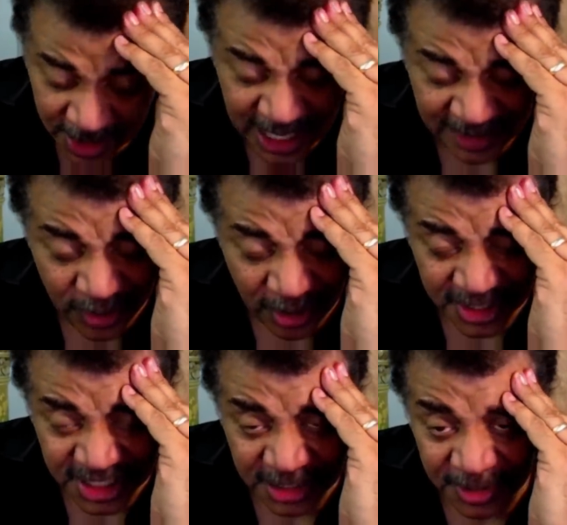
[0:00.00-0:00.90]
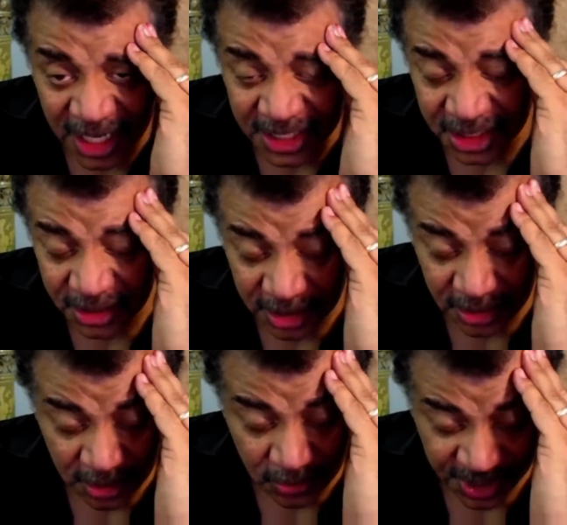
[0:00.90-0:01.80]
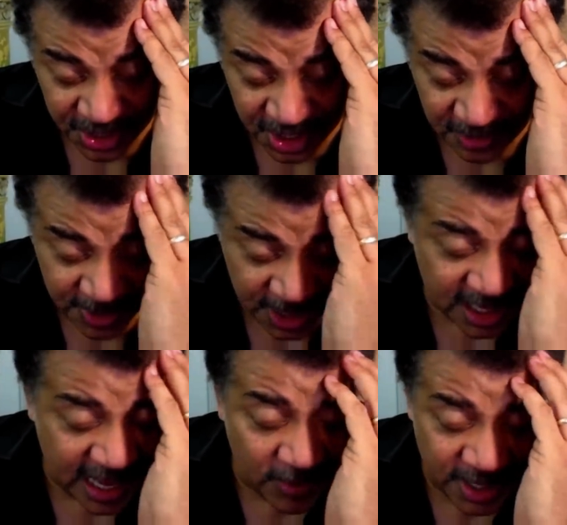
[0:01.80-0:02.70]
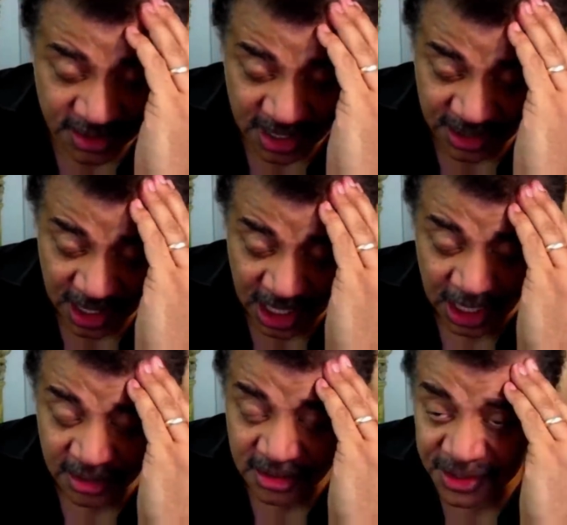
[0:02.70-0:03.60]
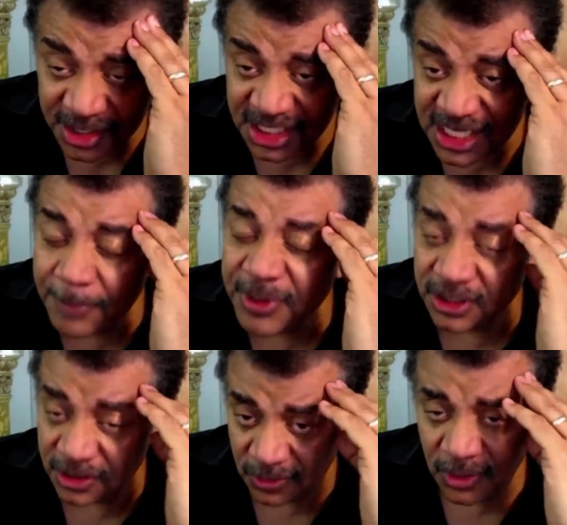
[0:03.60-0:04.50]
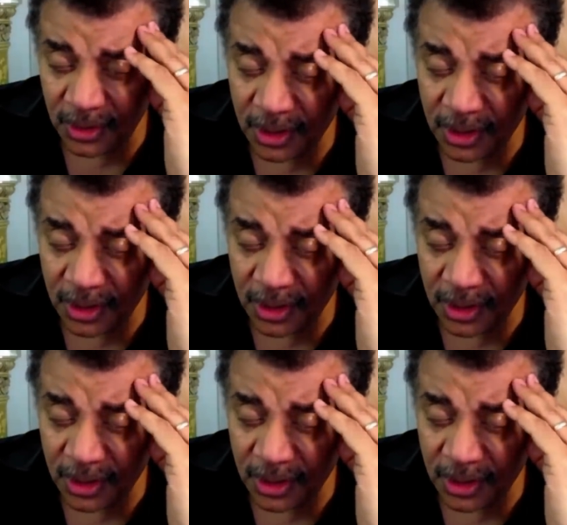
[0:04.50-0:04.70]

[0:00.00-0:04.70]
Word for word: yeah, if we are a simulation, and you want to think about it that way, there's nothing stopping you